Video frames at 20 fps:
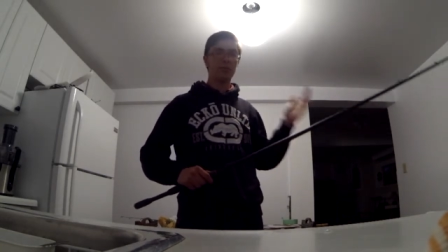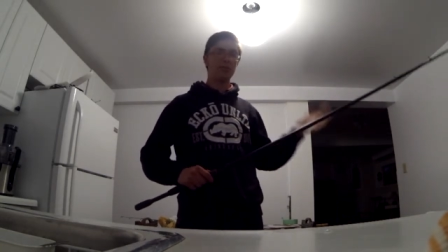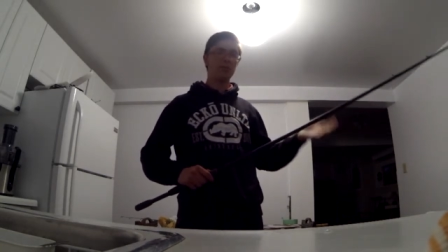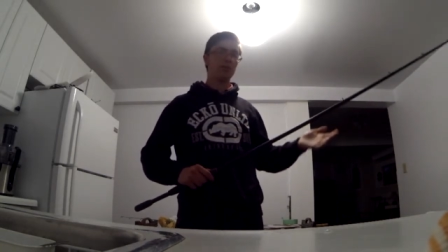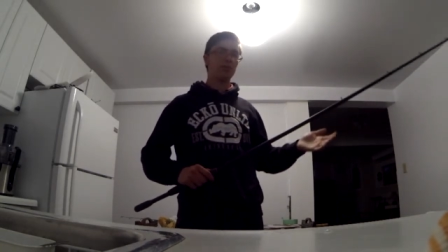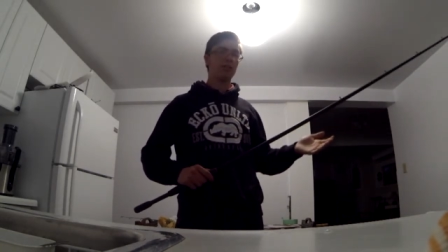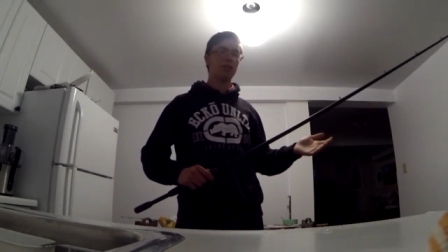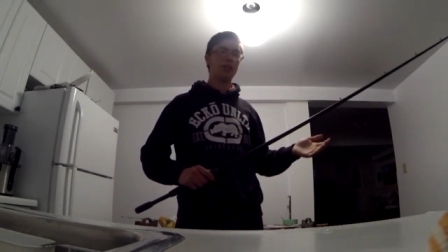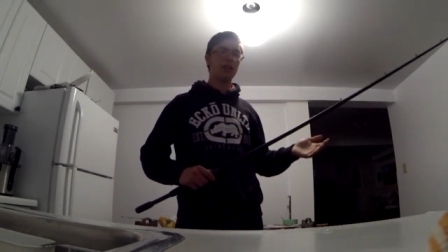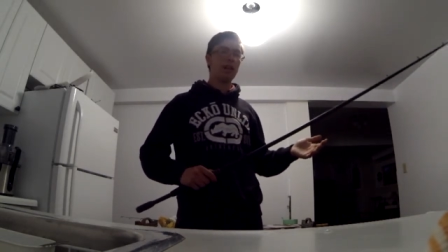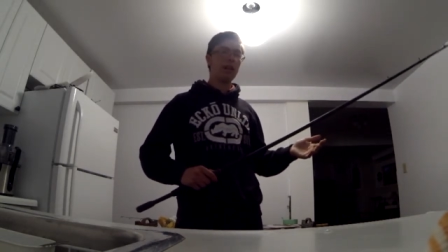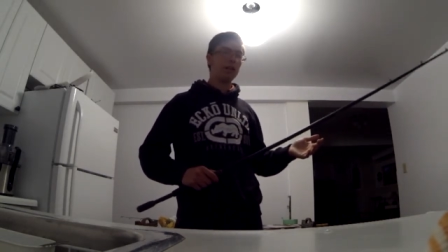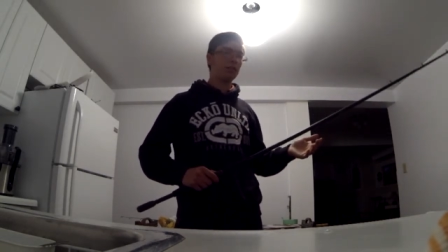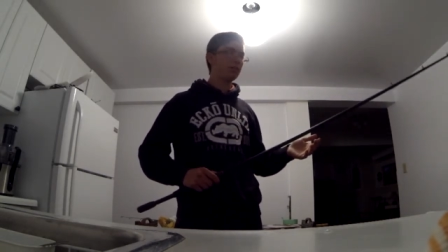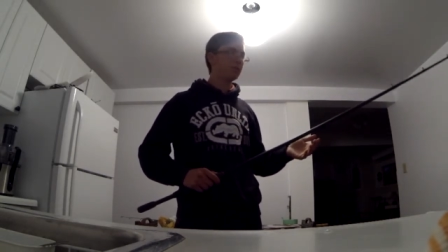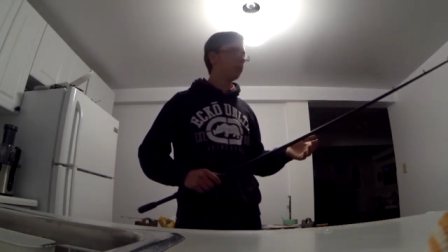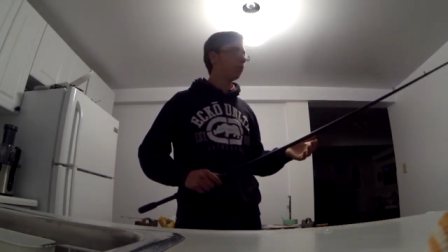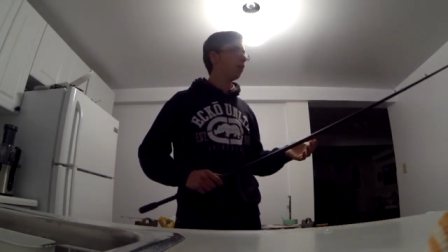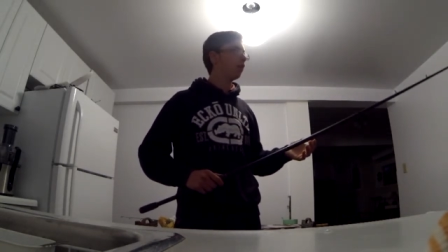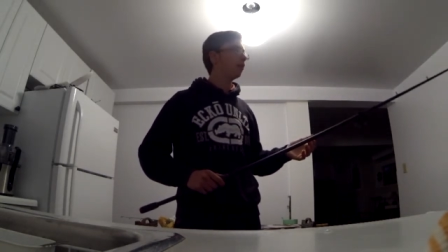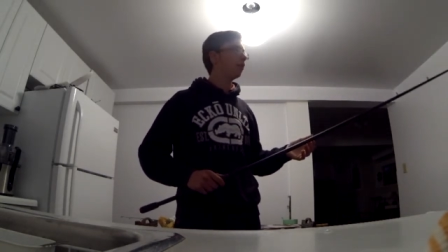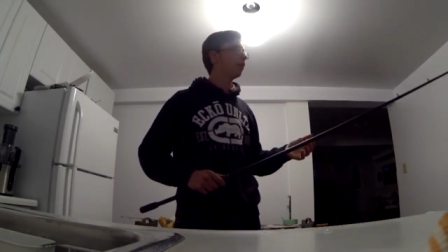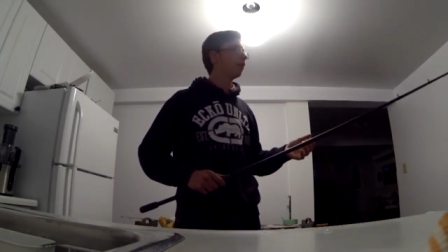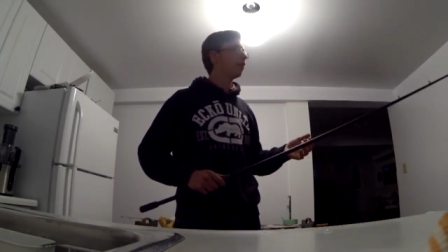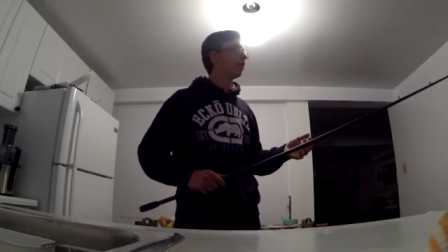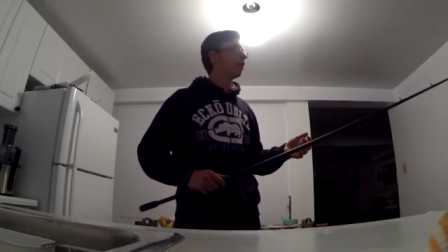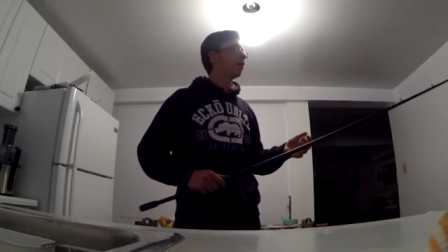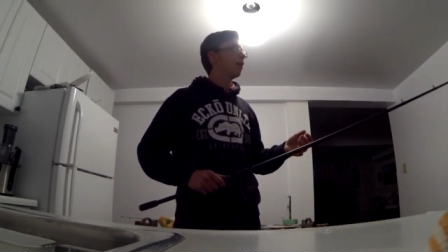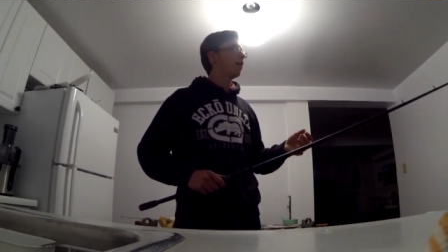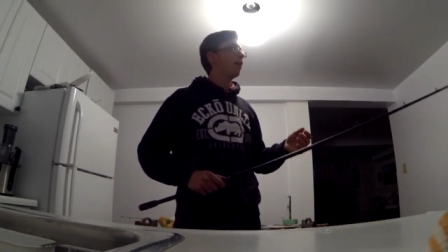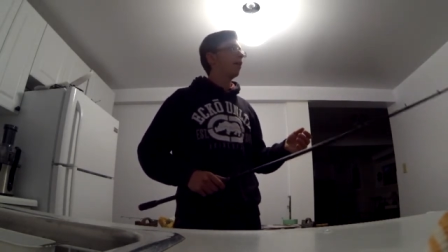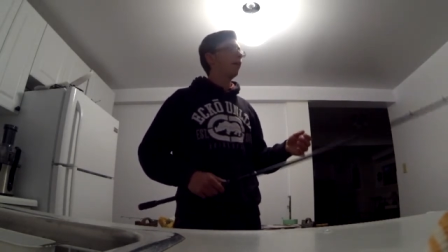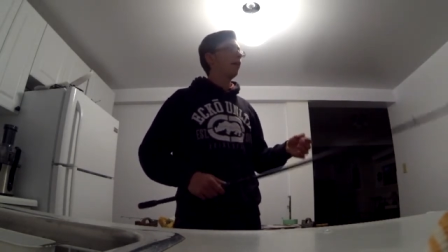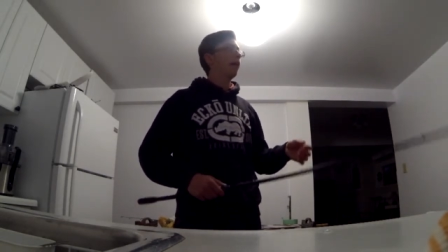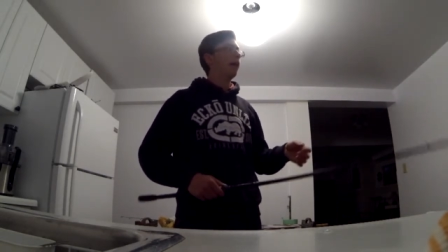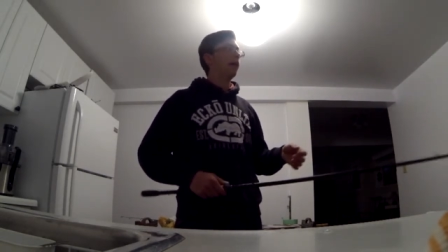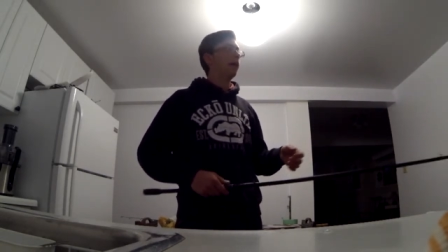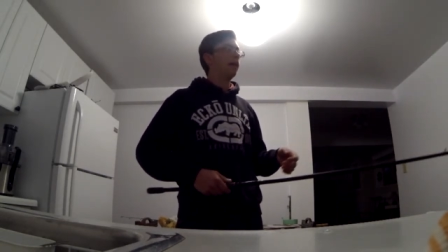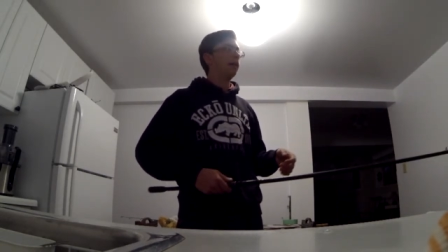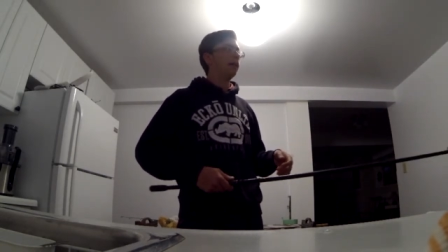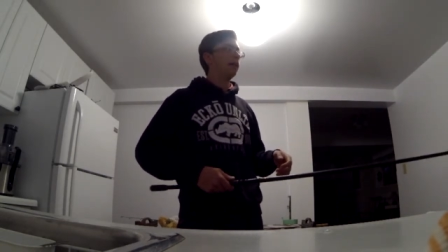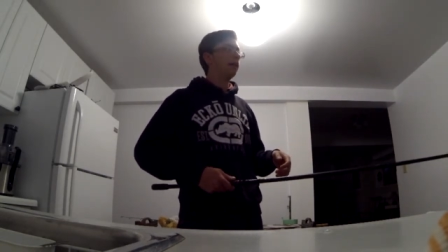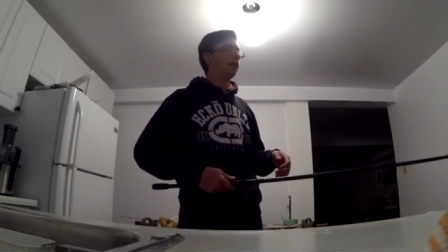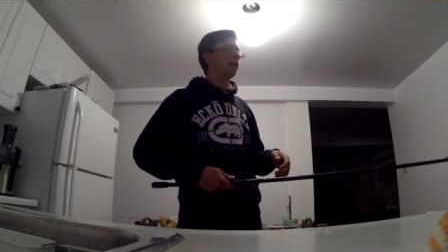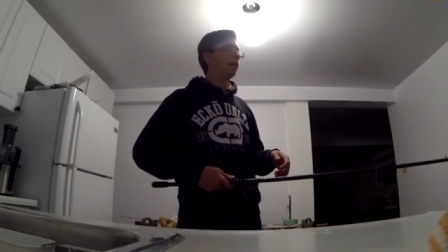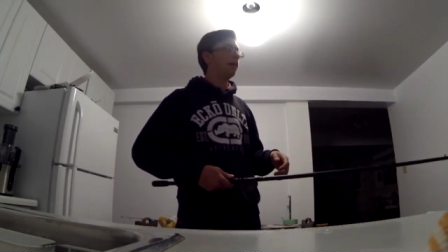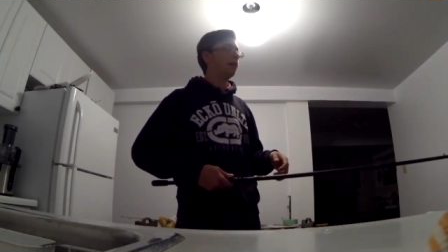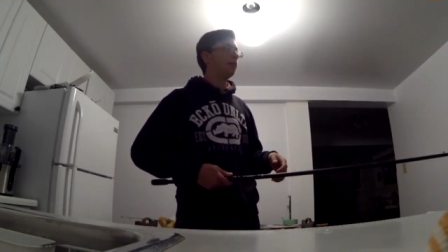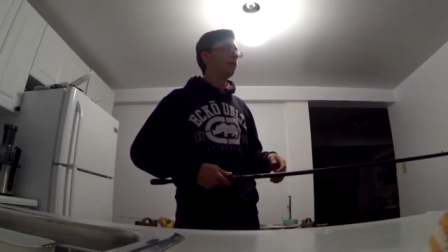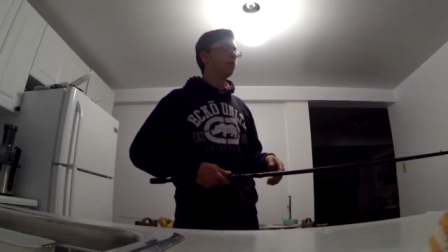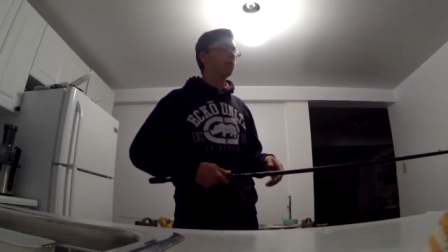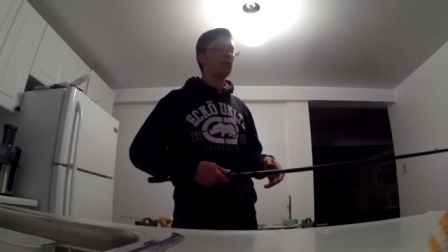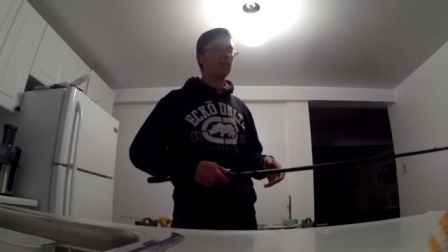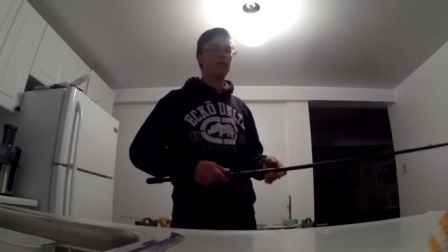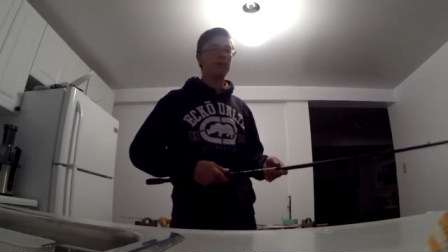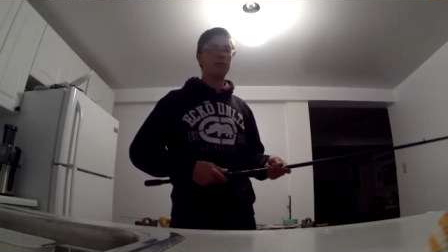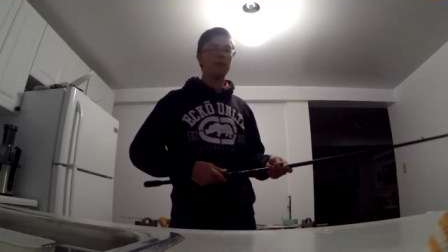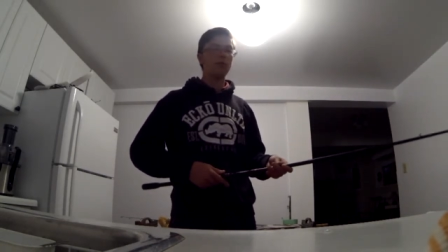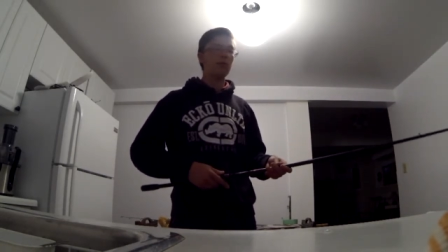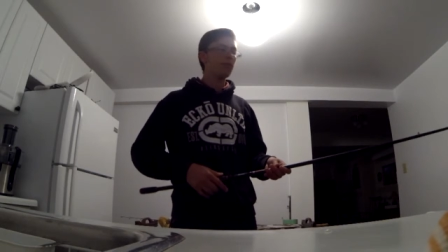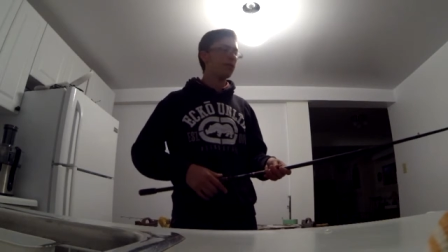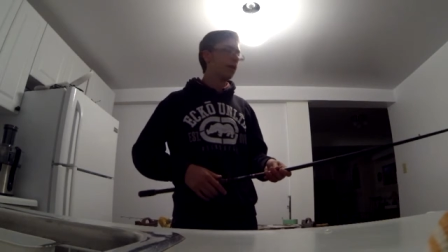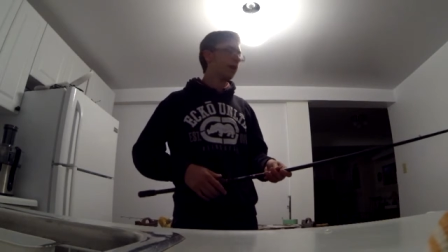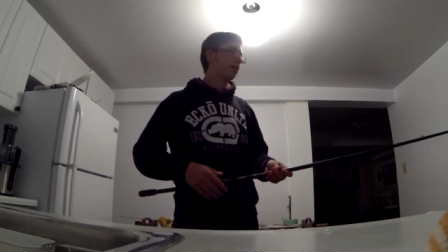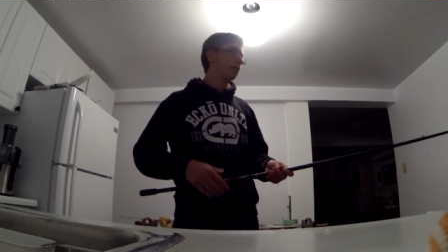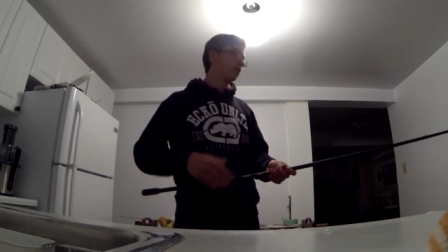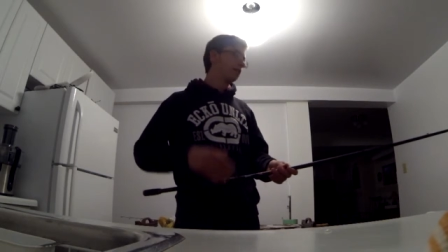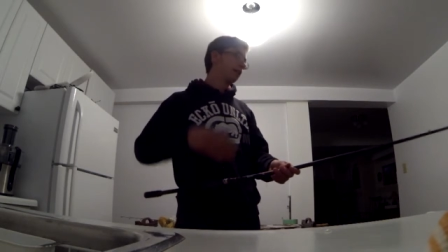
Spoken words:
would just use a glass rod, and the reason for